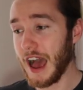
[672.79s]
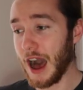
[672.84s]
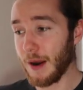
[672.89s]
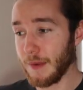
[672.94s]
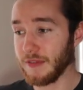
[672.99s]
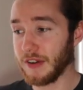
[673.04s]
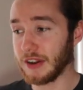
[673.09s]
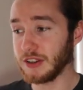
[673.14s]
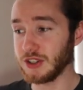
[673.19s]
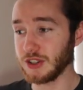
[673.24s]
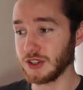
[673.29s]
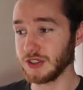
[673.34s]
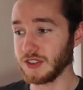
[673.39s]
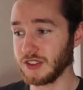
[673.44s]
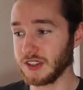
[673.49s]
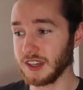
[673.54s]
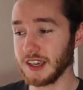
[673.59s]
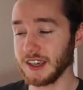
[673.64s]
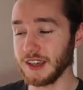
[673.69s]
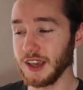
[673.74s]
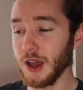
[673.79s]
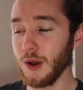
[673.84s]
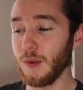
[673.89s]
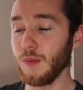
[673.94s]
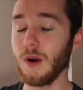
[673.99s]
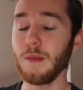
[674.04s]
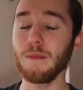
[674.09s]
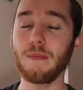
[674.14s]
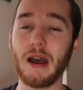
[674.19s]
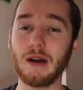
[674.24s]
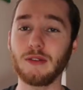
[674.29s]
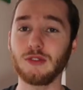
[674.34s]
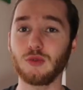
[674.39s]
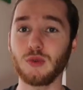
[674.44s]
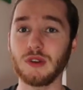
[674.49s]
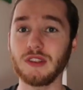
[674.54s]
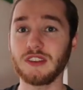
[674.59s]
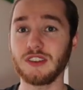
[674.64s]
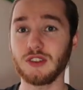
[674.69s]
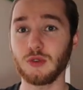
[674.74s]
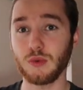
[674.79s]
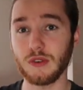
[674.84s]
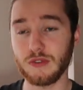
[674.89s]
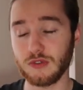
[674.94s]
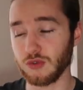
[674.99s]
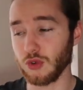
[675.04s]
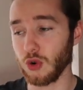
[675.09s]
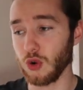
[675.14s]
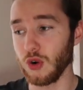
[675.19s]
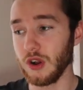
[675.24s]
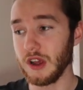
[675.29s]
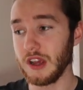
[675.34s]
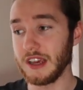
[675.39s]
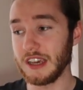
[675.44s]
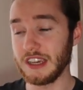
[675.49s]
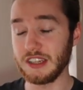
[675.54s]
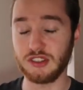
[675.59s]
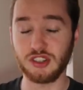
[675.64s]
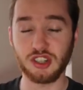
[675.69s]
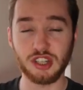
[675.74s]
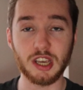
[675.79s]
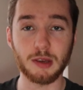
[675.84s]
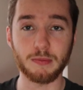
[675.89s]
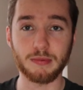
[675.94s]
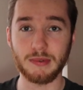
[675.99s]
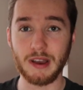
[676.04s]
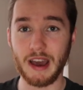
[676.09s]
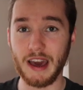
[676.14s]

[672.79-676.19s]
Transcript: However, as you can see, £1.20 to withdraw is cheap,